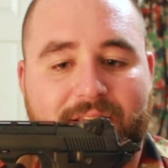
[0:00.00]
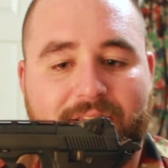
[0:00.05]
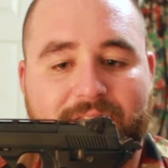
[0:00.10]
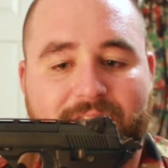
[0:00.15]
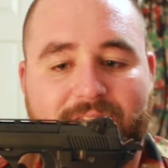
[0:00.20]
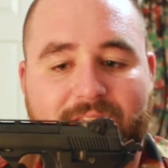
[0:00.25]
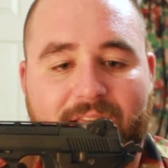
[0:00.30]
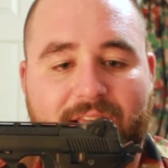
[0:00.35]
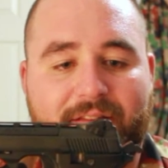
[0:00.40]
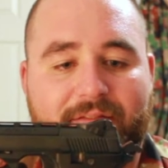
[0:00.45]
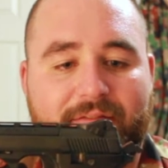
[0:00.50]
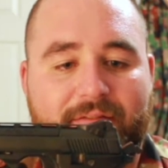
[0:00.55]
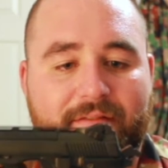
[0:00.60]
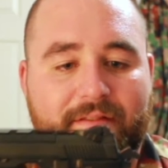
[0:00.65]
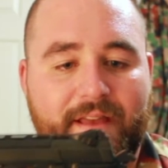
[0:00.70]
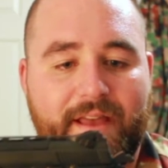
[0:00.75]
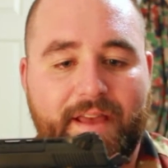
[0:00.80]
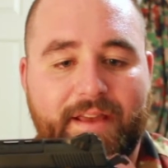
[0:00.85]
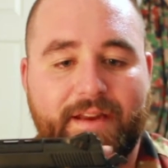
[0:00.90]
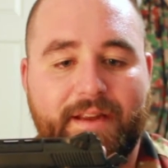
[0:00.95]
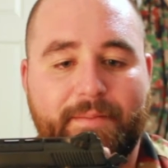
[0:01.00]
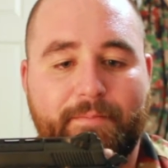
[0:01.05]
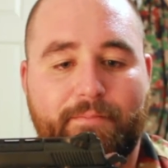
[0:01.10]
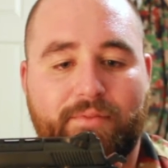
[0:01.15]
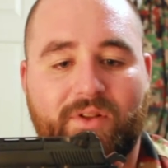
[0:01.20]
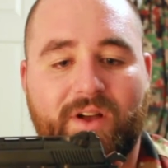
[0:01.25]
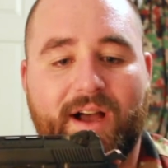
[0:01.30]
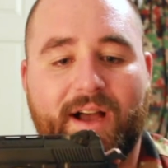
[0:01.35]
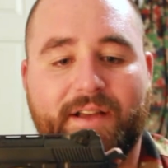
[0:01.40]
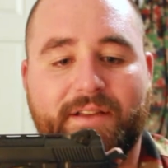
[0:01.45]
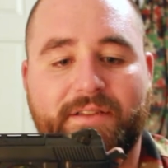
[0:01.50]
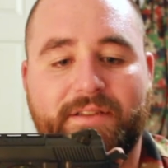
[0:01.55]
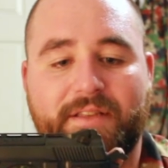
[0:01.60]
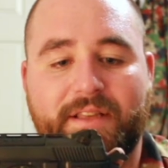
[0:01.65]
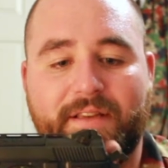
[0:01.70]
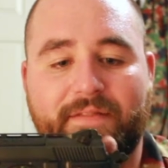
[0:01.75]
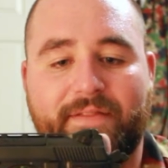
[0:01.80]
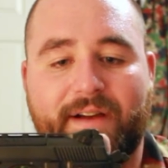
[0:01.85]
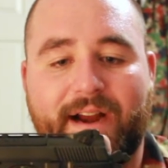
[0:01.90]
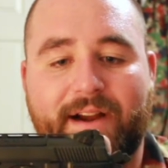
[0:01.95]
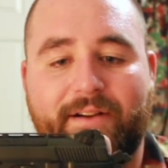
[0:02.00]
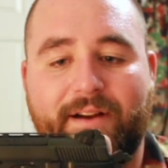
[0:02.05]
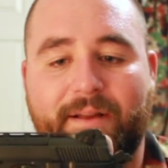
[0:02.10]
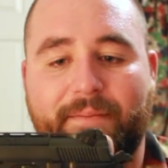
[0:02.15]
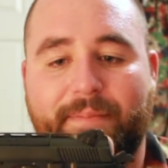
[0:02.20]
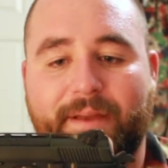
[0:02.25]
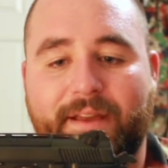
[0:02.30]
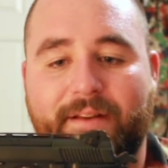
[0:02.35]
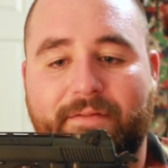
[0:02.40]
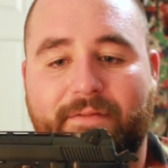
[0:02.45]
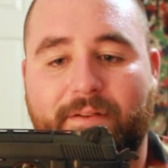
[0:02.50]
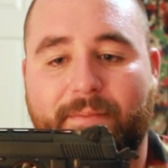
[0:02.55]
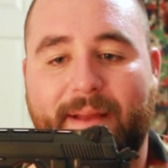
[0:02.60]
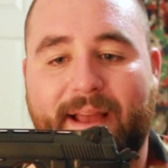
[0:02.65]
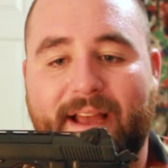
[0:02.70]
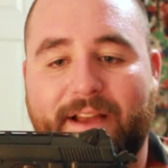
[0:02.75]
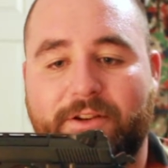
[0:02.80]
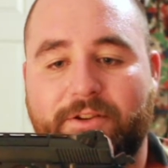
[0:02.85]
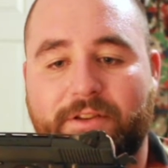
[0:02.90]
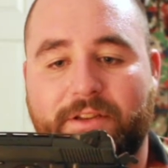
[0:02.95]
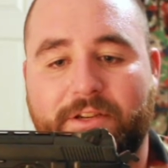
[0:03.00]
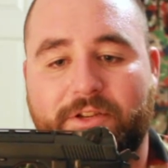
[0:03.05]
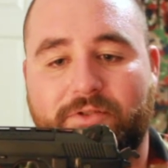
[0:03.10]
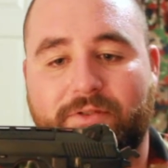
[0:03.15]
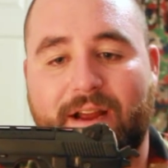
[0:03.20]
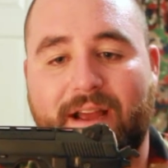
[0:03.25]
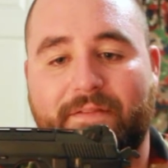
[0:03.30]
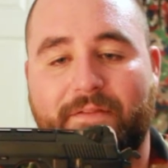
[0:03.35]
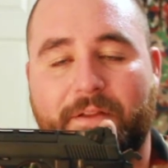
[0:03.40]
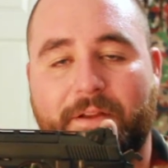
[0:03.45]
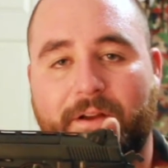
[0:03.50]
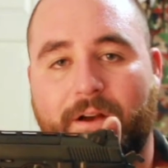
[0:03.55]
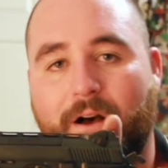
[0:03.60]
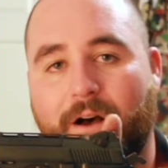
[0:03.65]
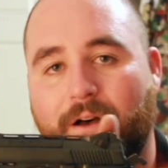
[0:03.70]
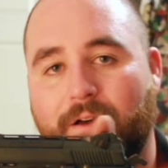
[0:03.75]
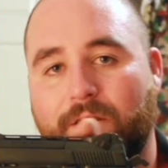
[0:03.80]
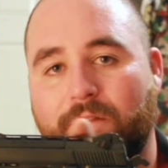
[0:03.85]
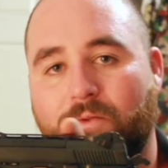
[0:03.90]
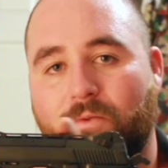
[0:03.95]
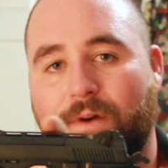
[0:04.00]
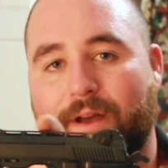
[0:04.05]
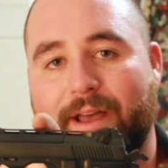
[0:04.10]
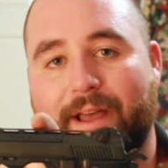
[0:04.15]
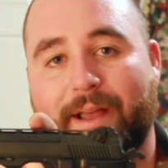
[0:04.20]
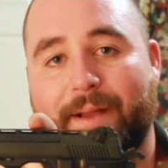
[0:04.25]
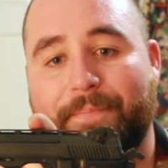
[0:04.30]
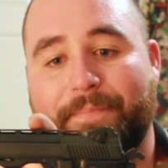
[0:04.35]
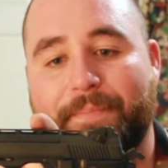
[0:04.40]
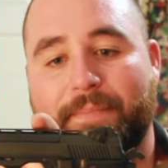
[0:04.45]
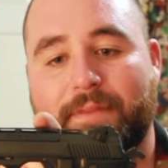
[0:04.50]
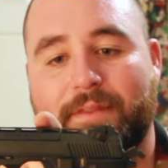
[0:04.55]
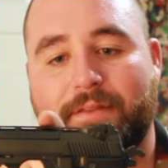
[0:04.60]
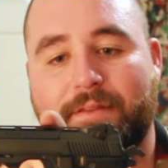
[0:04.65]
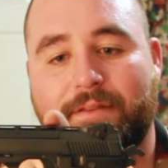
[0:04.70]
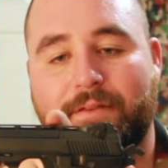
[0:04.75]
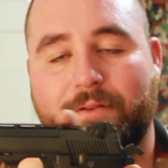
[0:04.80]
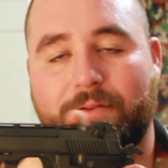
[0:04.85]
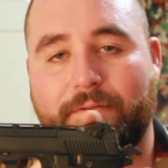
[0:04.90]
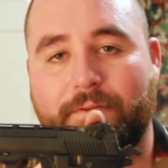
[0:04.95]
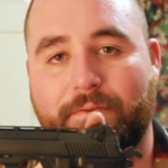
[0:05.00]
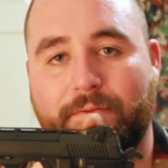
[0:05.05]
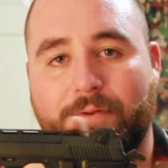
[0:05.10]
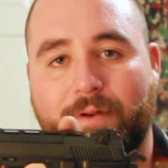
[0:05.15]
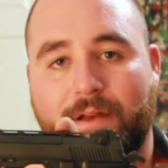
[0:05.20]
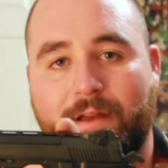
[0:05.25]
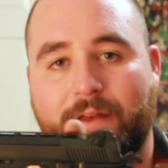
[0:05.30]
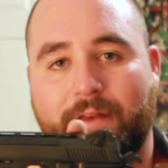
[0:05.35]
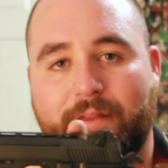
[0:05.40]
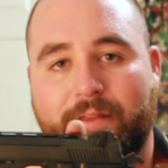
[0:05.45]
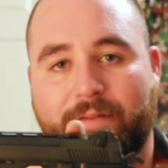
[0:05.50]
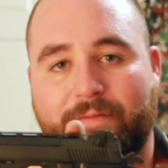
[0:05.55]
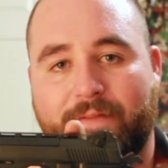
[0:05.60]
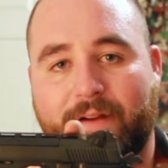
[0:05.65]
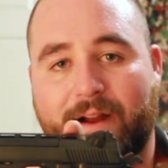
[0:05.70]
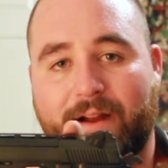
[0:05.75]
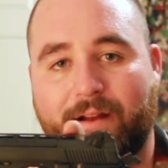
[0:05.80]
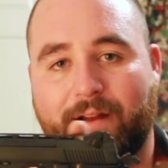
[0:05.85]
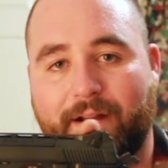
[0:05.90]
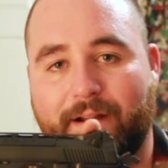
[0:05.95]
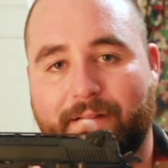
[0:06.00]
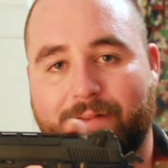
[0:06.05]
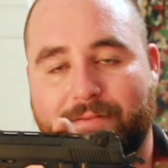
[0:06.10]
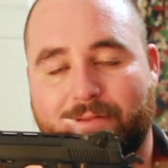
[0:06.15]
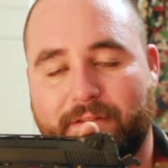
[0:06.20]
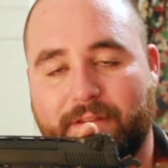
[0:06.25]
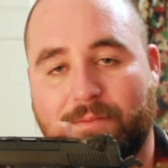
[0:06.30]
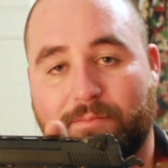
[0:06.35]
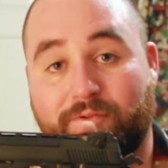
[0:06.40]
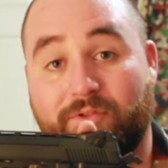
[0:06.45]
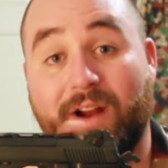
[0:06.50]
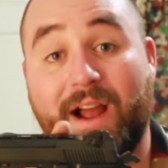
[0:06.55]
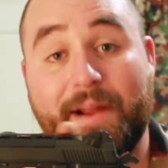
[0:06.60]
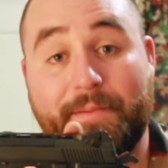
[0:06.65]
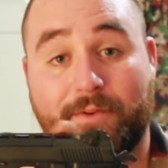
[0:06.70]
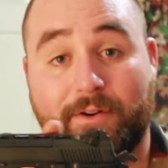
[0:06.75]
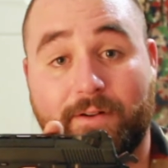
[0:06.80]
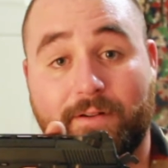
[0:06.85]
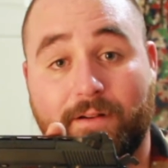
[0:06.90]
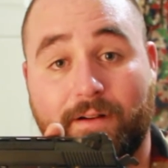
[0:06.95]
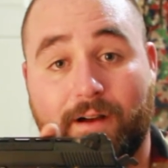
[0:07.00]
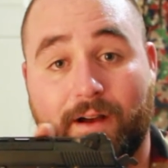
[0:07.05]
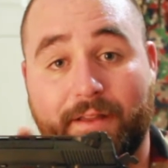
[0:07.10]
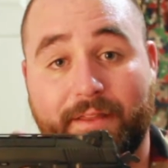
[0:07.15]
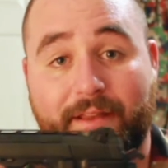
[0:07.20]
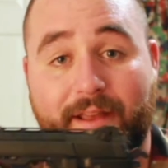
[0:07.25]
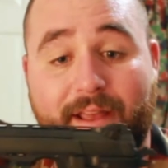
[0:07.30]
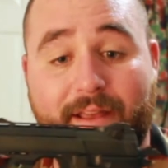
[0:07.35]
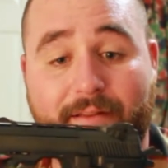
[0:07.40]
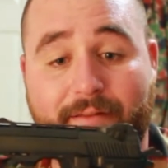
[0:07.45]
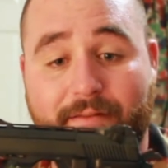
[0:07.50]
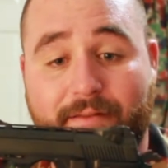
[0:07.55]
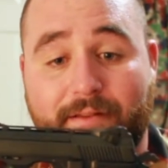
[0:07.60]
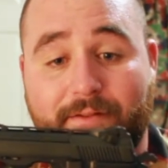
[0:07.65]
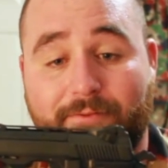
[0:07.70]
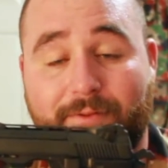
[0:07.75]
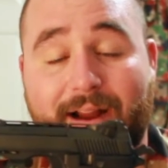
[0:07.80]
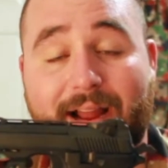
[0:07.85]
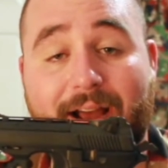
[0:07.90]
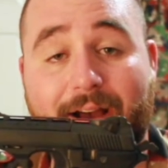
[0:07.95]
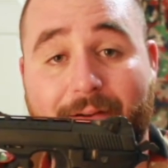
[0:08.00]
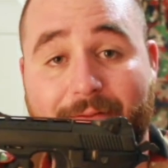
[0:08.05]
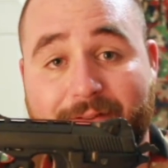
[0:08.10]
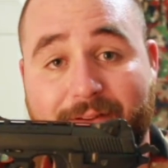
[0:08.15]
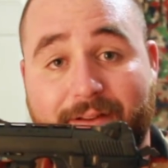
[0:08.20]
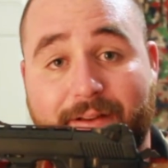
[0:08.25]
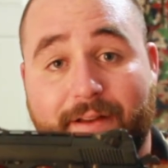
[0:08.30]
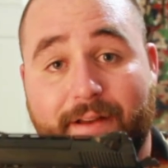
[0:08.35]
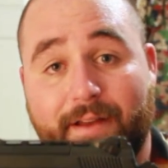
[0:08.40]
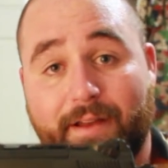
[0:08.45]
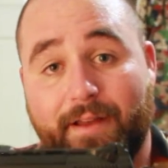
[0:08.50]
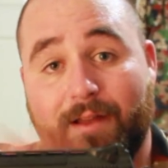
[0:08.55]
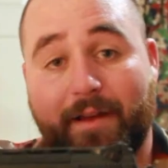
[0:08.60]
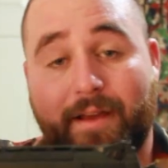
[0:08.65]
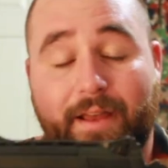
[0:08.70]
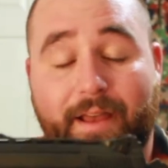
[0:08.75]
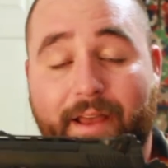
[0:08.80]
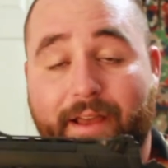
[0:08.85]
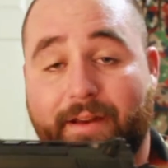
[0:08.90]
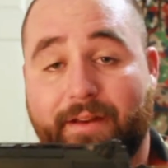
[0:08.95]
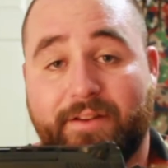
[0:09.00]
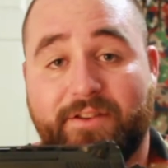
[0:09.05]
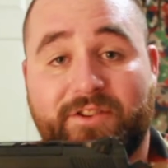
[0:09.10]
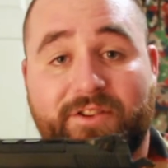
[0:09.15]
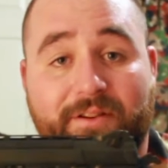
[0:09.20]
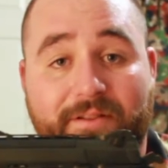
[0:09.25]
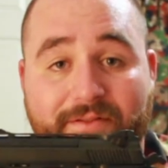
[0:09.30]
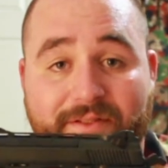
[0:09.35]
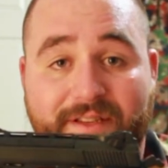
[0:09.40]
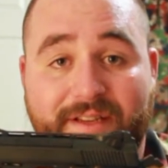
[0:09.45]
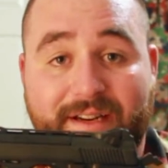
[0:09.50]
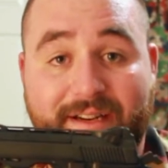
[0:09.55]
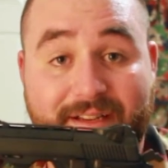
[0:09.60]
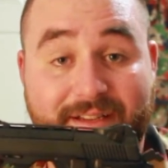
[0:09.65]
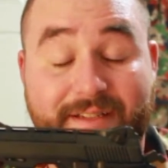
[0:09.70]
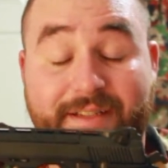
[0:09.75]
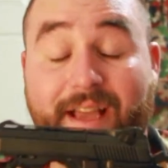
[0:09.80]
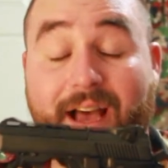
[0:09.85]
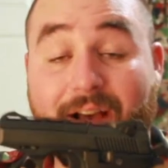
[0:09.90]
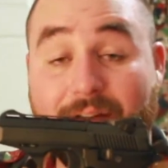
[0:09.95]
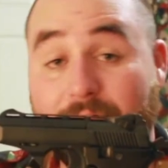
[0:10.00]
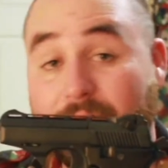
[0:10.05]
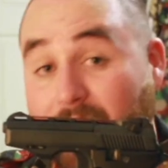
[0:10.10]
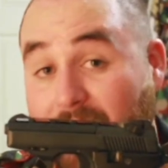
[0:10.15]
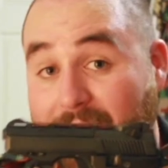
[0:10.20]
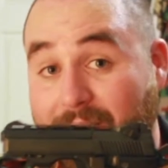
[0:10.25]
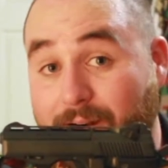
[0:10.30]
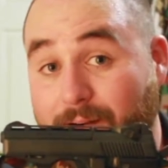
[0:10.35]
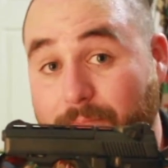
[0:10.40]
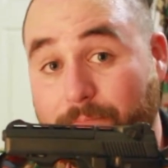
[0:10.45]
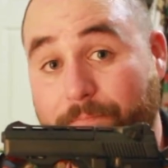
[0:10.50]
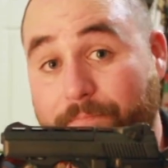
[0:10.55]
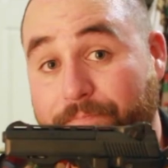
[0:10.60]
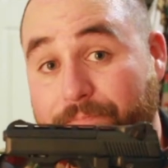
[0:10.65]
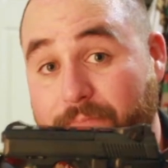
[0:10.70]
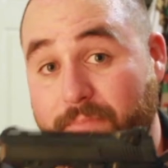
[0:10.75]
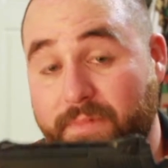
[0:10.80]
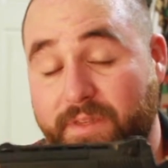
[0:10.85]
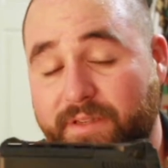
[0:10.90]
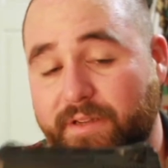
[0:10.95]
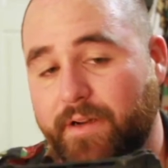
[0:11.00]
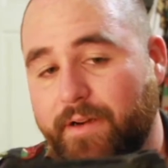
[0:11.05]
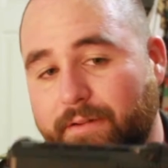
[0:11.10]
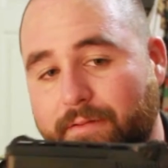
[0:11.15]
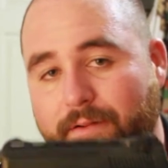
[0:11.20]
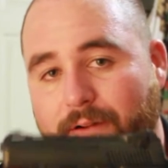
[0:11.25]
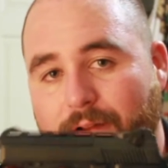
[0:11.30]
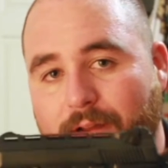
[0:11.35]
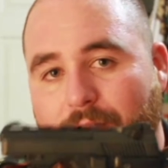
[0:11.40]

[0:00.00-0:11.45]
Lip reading: unsafe, and it blocks the firing pin from actually traveling all the way to the primer on the round, and ensures that it does not fire. So